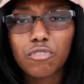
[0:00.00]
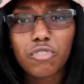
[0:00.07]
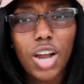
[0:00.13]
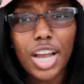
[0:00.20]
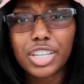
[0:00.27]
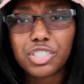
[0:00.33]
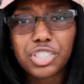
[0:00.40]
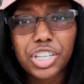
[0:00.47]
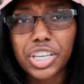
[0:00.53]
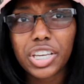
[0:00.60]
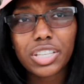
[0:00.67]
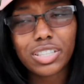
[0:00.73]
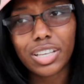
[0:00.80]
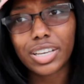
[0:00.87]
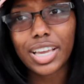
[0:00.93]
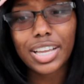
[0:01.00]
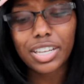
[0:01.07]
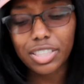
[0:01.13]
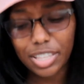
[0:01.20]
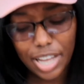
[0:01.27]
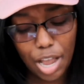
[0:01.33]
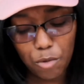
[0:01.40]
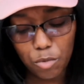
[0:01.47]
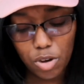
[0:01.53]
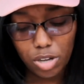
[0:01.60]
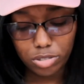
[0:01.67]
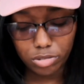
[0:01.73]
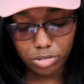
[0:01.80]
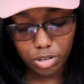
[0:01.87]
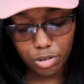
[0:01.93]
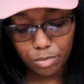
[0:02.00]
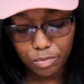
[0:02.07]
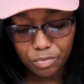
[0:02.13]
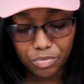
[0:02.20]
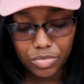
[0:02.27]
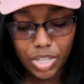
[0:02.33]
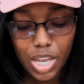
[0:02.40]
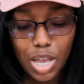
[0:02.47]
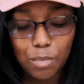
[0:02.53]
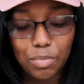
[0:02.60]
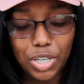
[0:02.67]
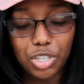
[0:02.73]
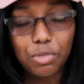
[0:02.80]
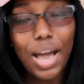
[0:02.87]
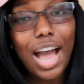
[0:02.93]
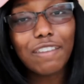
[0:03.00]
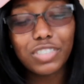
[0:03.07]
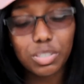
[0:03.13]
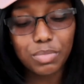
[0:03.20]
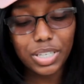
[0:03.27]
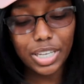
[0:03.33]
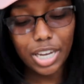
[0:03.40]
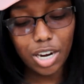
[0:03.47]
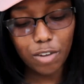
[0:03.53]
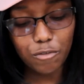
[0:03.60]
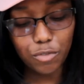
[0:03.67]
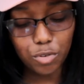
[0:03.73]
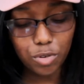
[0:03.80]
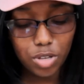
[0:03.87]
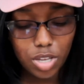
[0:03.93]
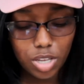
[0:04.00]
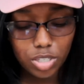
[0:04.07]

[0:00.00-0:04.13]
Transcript: fried chicken, like anything I want. So, but you have to be careful.